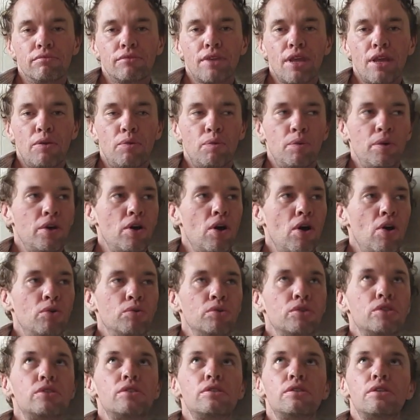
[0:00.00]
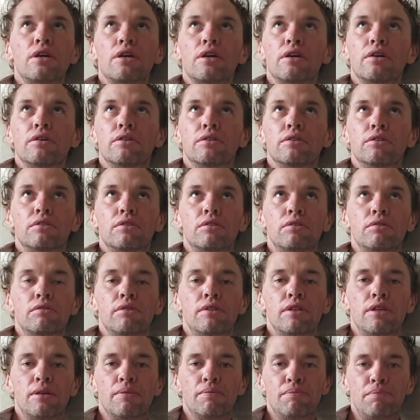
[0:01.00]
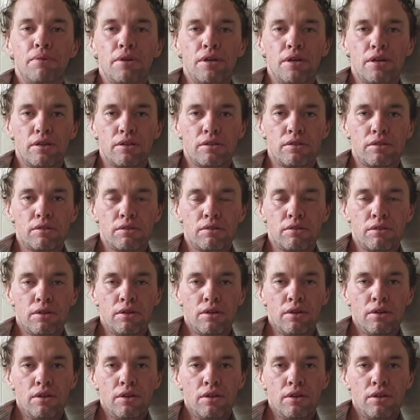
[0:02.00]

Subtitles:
And we all stare into the abyss.